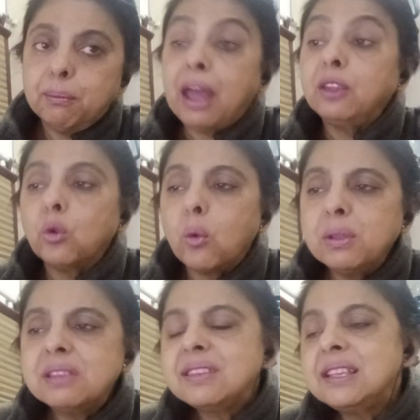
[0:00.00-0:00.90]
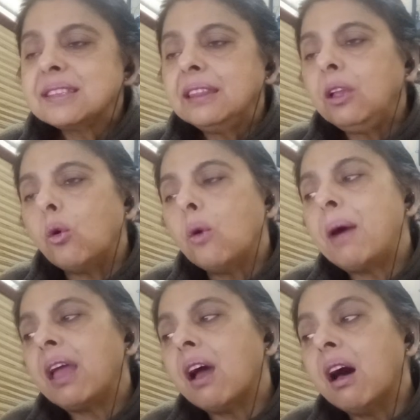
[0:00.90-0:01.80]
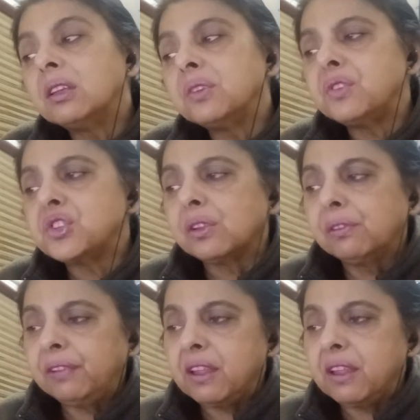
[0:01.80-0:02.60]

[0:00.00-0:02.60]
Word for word: by normal seasoning or by artificial